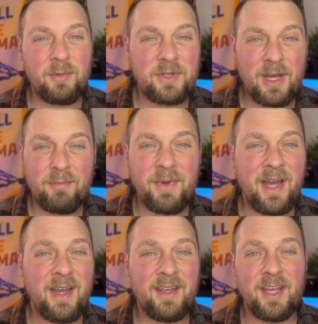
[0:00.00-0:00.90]
would come
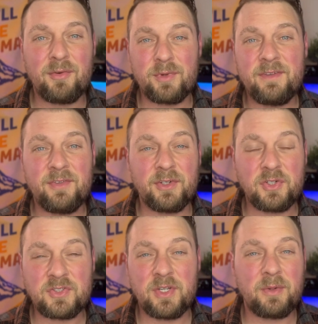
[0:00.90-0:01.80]
by and refill
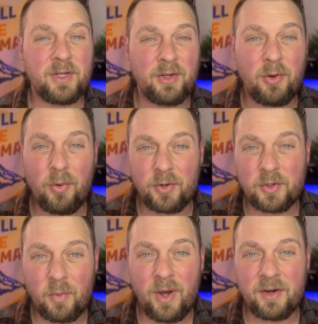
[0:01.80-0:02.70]
your soda or
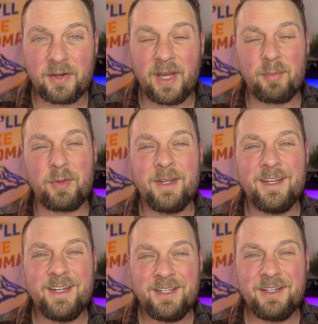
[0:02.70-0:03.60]
your water cup.
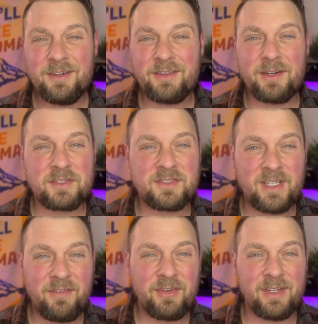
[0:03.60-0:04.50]
Here, there's
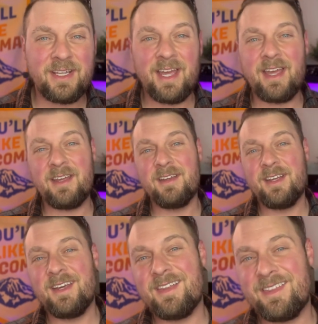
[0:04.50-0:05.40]
definitely a
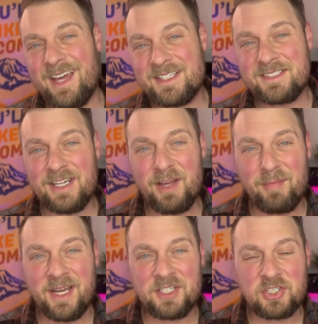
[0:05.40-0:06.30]
that's not
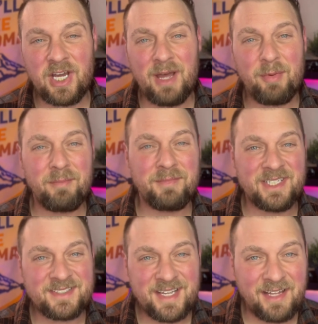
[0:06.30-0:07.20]
my job
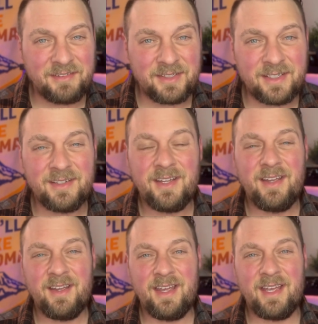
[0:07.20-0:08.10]
mentality,
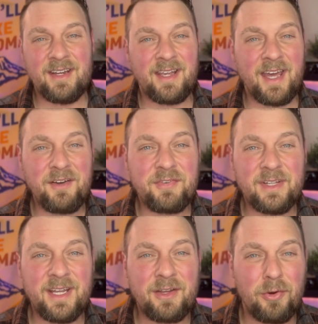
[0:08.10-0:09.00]
and I kind of feel
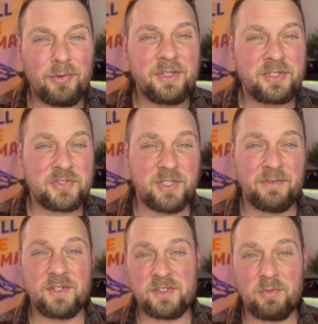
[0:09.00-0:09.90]
like only your
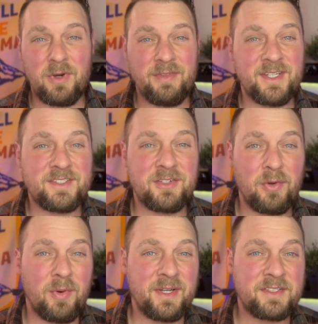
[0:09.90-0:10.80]
server is the one that's
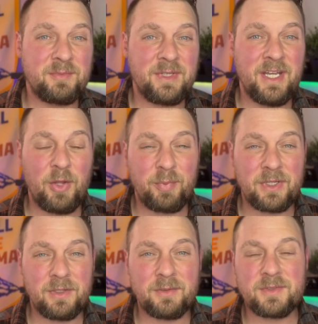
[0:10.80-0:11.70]
going to be
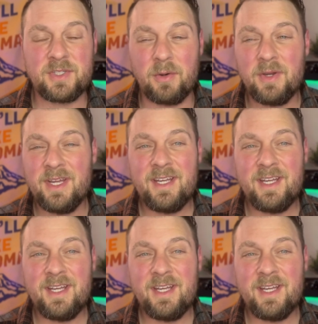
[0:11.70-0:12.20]
helping you. So